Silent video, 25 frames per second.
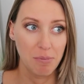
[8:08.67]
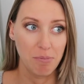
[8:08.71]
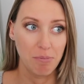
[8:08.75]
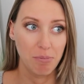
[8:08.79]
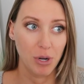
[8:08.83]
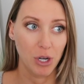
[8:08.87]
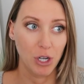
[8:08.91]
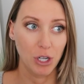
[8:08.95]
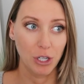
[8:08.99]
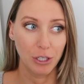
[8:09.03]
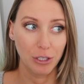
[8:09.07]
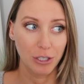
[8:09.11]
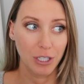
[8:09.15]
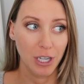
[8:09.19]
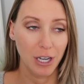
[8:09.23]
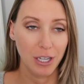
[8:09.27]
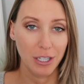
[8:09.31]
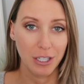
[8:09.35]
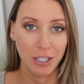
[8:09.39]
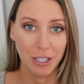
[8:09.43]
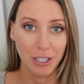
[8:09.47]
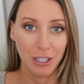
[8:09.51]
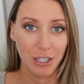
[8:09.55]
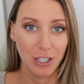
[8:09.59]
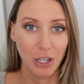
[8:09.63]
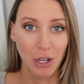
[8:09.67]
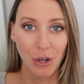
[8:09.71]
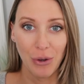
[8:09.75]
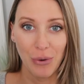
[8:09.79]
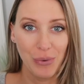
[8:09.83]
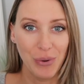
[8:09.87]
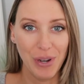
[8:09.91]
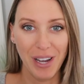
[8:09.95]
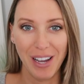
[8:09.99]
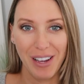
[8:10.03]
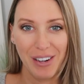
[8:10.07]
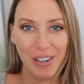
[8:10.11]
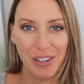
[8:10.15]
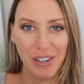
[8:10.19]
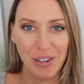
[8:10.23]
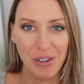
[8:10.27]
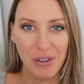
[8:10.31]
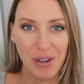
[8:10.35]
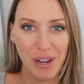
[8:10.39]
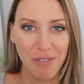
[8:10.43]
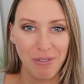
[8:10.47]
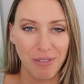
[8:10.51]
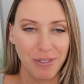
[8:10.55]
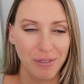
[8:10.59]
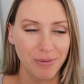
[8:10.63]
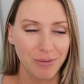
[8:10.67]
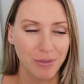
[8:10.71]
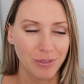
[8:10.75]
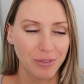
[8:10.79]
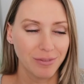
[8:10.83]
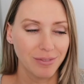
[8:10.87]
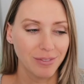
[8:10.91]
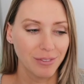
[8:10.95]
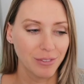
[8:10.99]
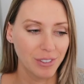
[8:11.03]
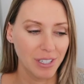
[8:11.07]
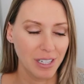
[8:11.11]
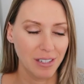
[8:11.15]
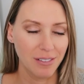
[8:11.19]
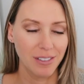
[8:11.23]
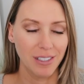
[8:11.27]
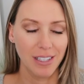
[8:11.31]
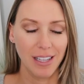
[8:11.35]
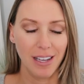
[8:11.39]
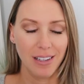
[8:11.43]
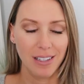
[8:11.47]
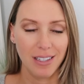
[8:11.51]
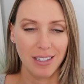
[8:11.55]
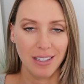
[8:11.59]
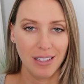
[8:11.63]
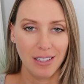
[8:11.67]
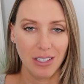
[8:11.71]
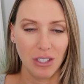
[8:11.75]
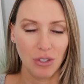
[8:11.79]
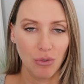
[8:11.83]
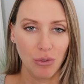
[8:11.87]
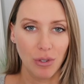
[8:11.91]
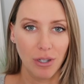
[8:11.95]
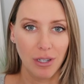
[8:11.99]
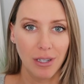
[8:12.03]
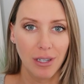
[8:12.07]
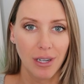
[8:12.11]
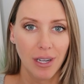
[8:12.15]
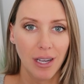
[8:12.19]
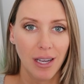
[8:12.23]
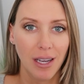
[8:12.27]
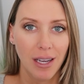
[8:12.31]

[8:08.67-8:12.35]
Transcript: pertussis. I don't know, whatever that stands for.